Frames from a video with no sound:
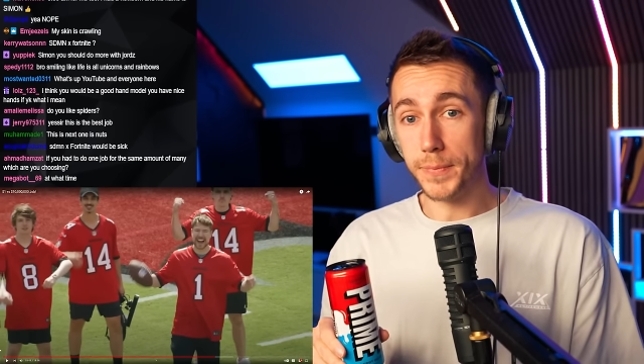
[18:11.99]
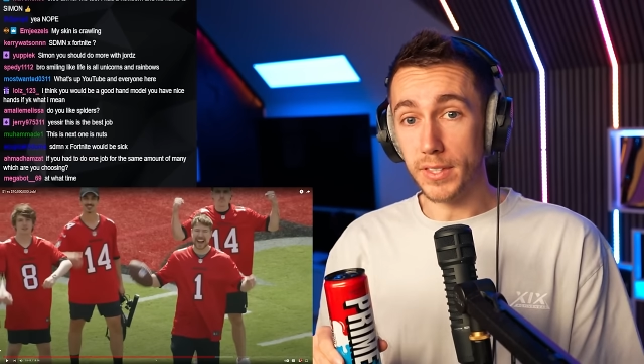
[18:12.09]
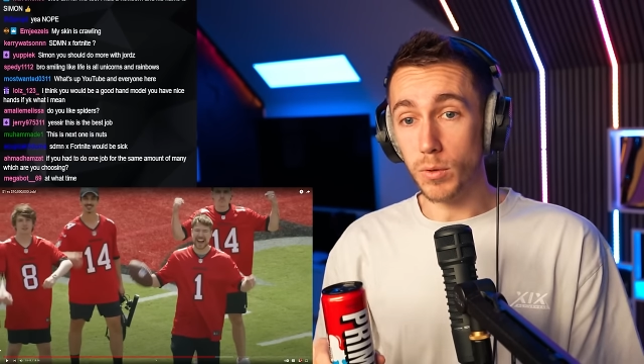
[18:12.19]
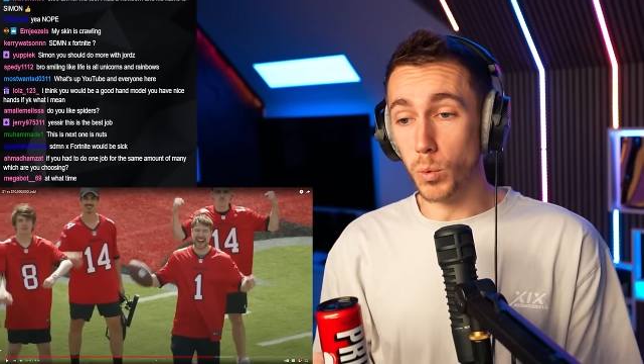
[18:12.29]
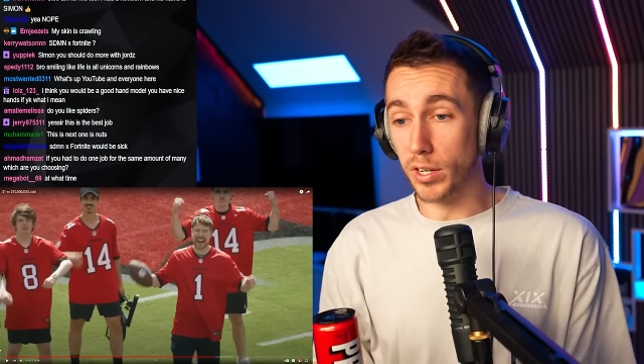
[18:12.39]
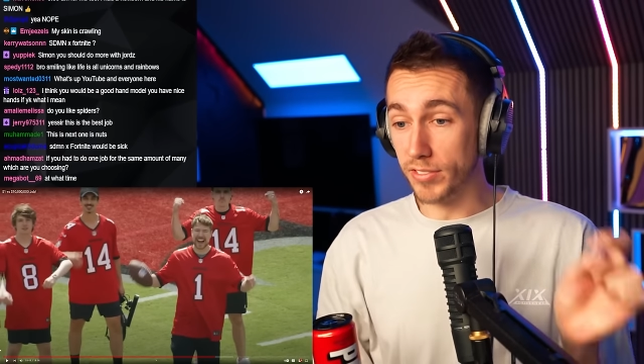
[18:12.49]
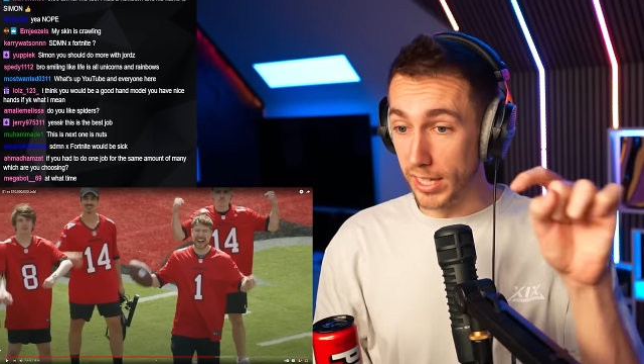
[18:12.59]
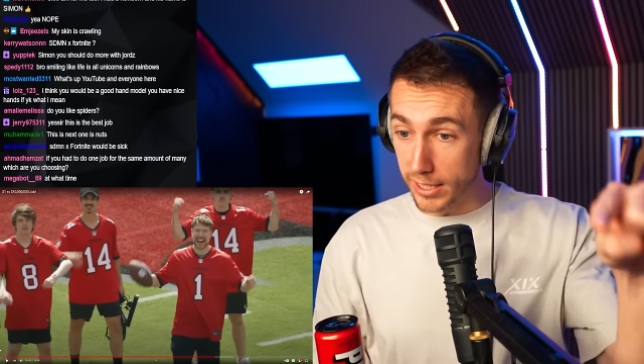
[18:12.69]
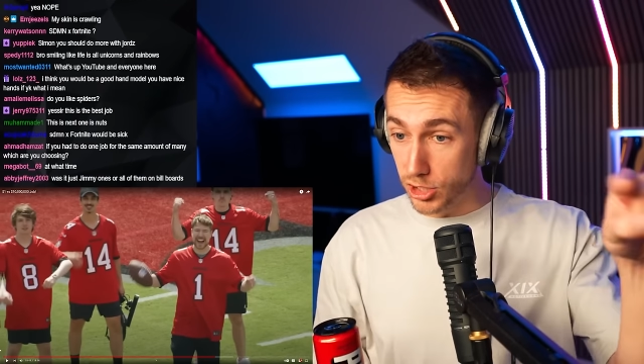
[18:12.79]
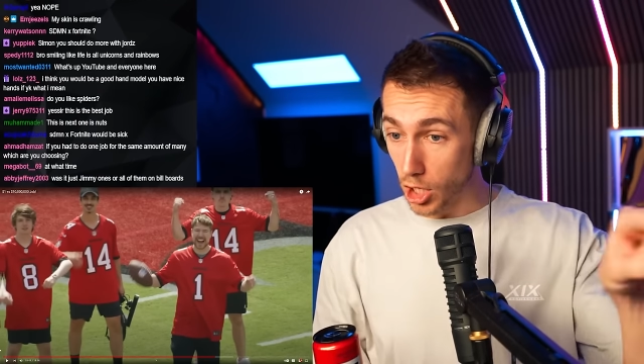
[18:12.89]
one of
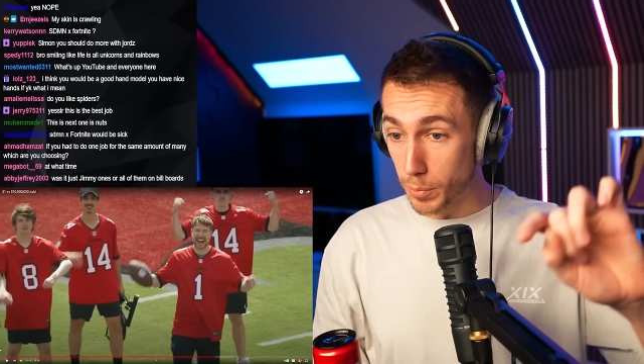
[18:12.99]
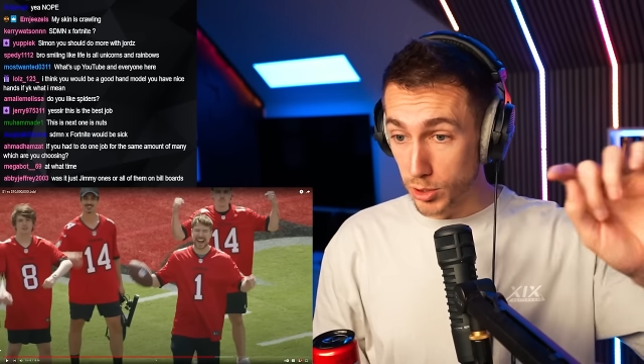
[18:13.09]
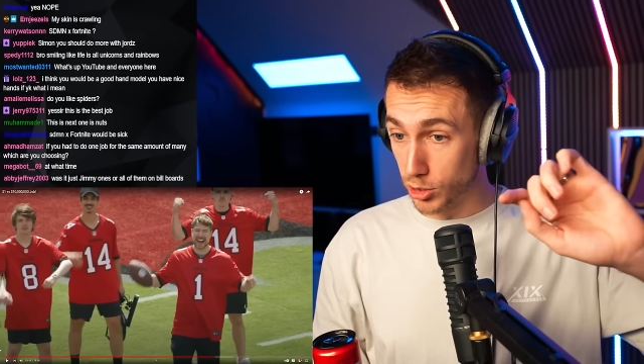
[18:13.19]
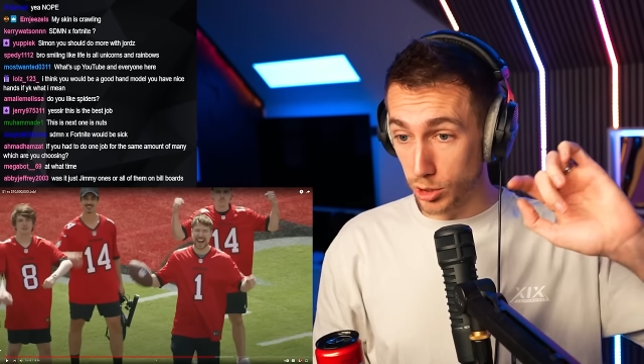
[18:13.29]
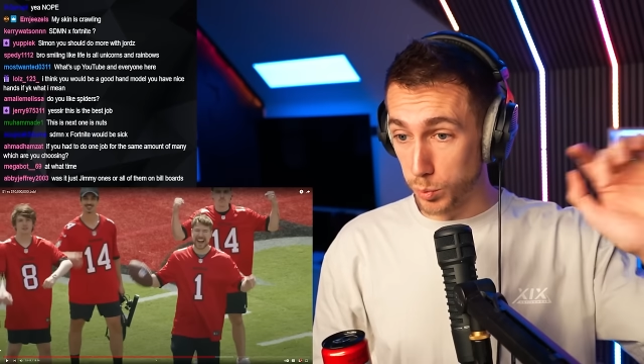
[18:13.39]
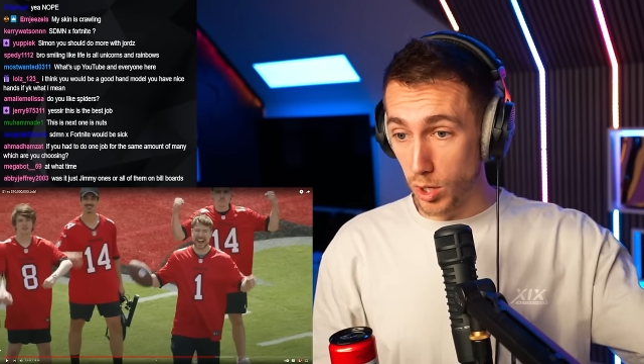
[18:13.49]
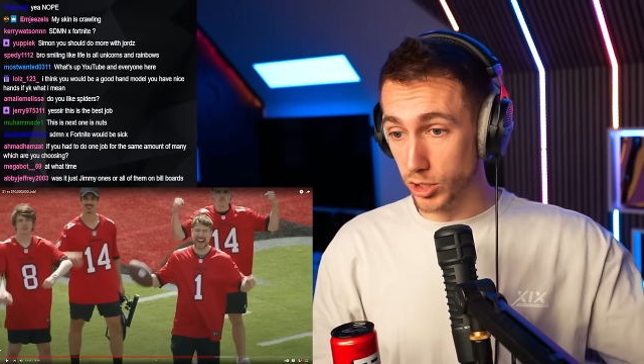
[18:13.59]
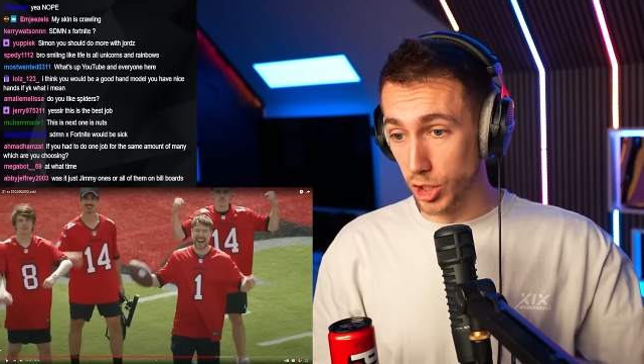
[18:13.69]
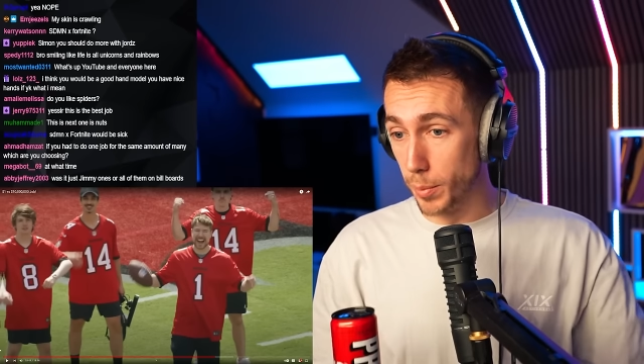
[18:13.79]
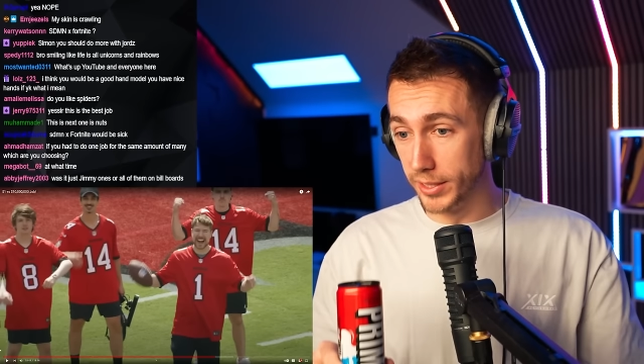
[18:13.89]
these jobs or just one
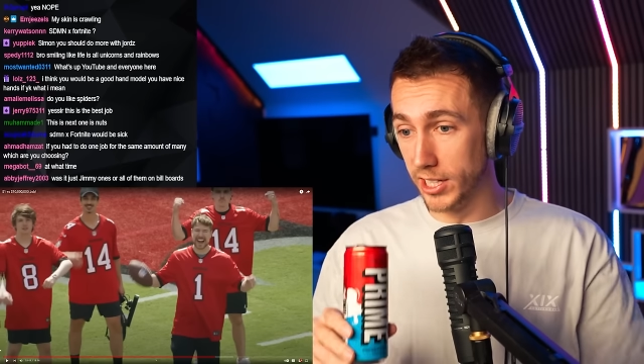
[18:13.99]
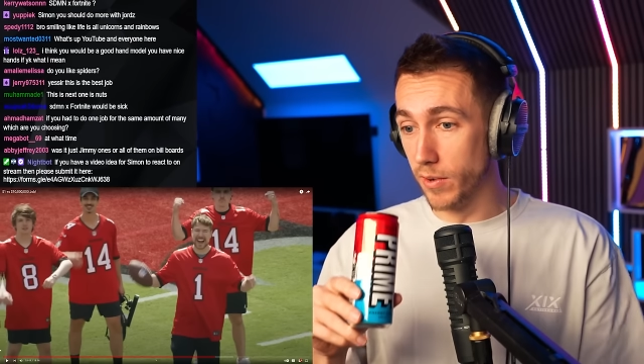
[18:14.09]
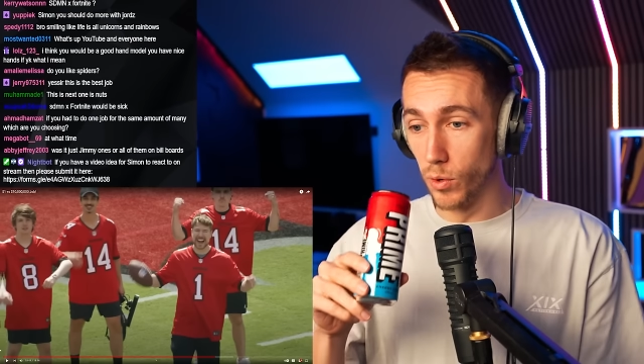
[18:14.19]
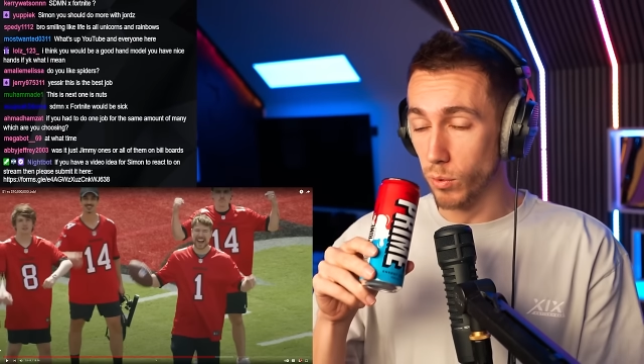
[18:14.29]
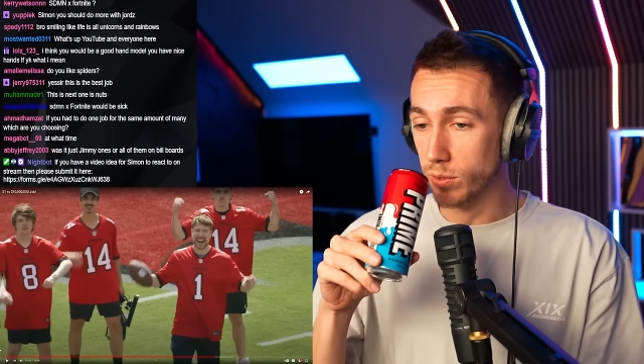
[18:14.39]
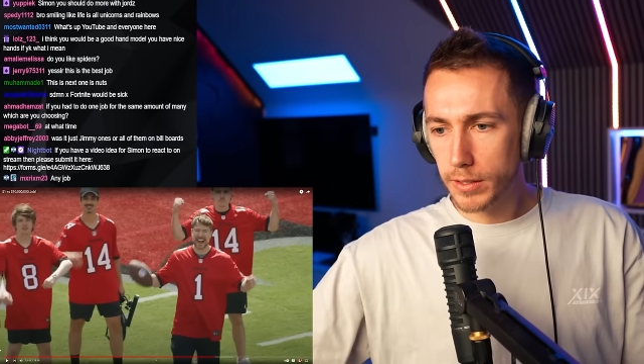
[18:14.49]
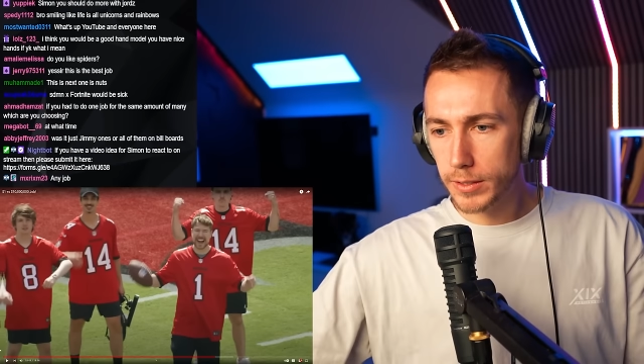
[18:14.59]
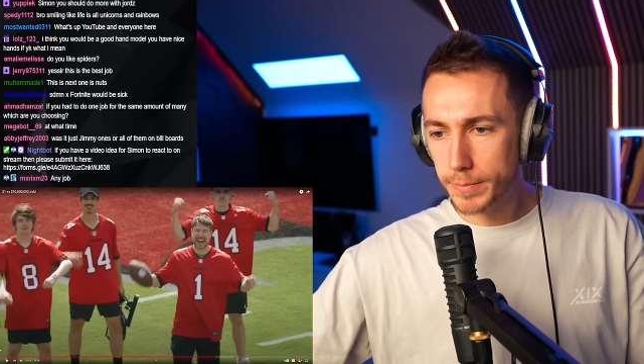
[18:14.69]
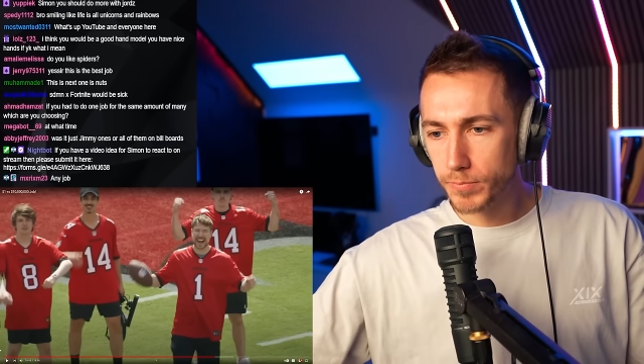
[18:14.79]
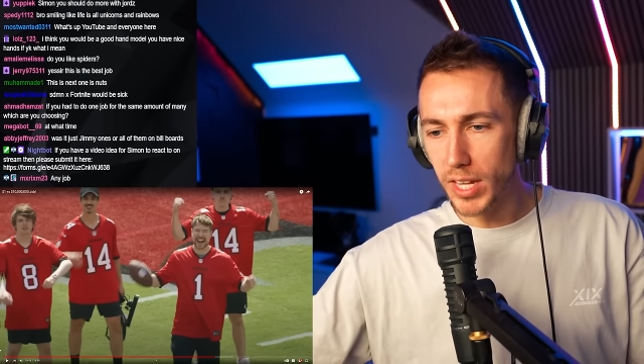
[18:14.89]
job in general?
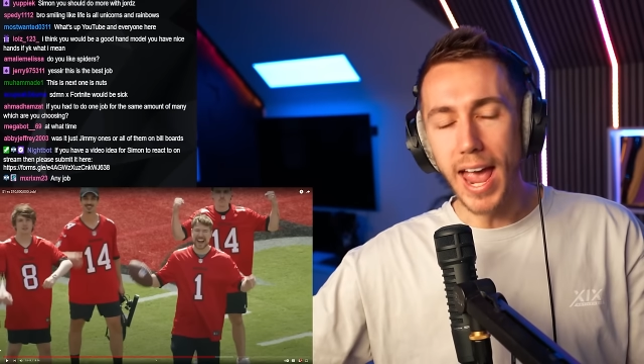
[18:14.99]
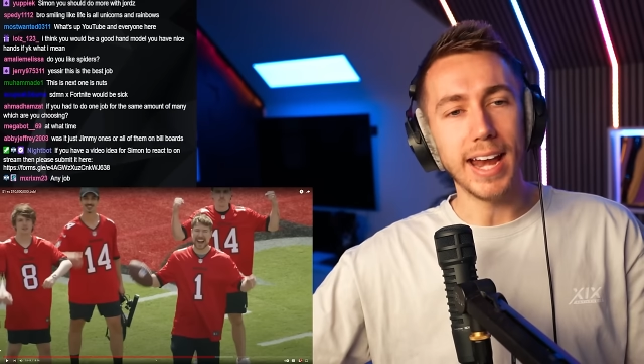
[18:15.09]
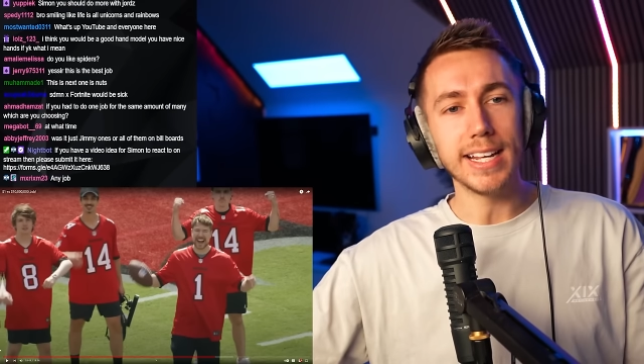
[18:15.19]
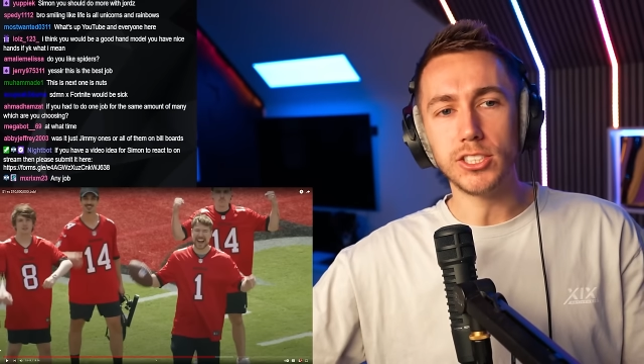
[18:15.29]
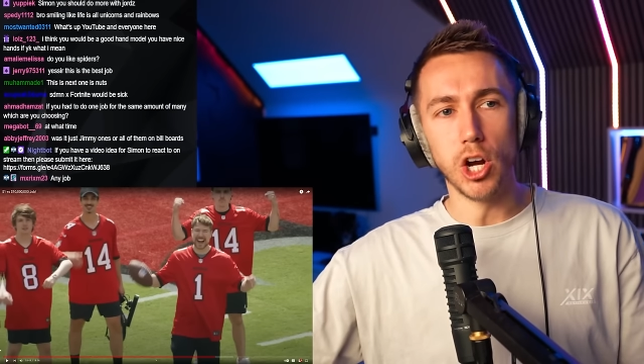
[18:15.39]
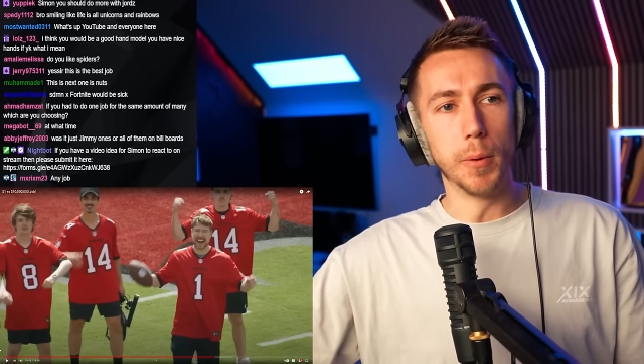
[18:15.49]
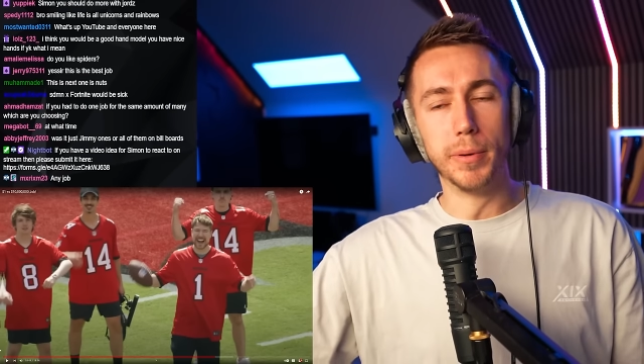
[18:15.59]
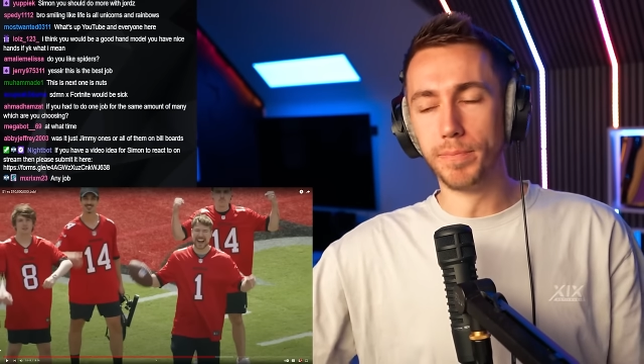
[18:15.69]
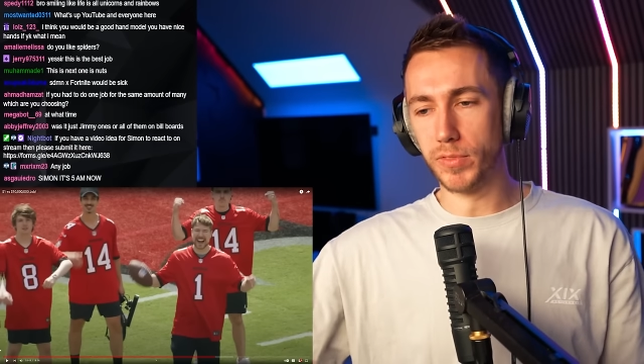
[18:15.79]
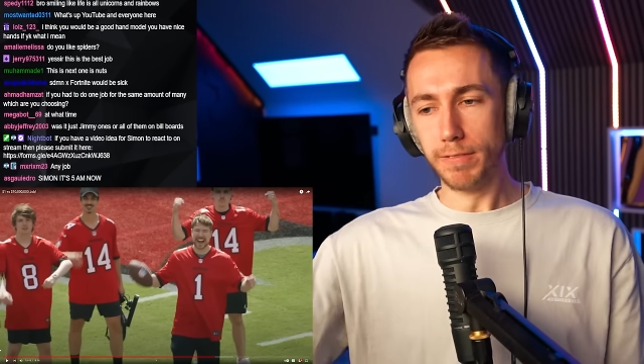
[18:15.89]
Any job.
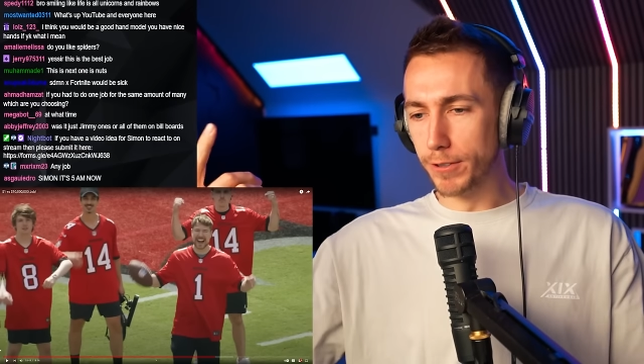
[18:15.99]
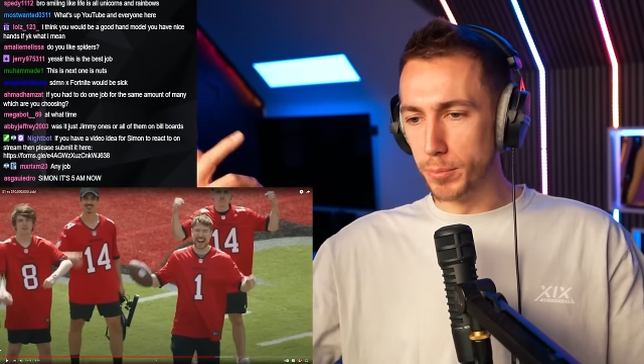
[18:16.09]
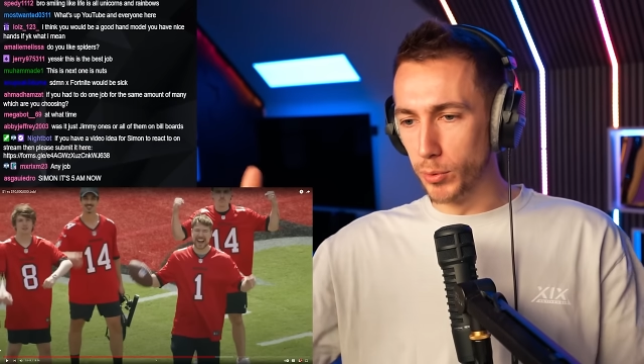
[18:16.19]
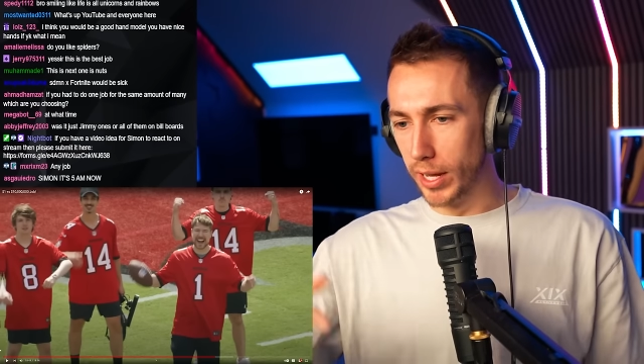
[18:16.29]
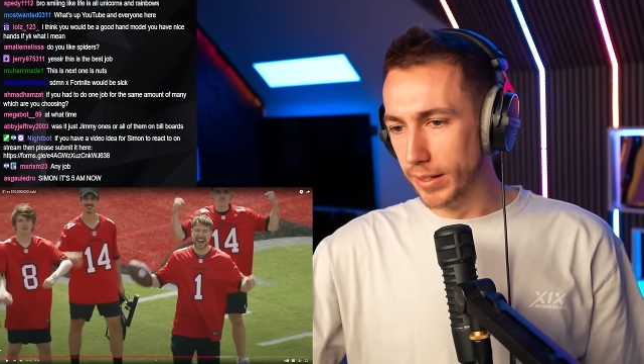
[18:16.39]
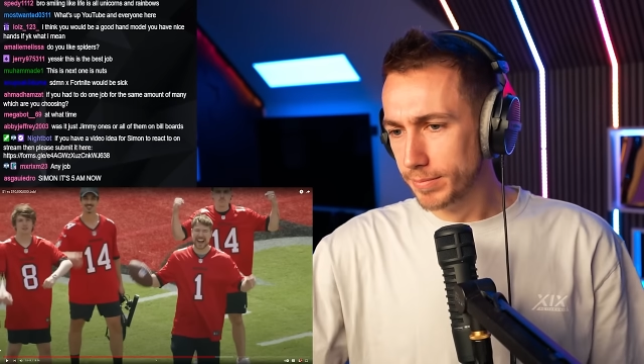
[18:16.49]
Footballer.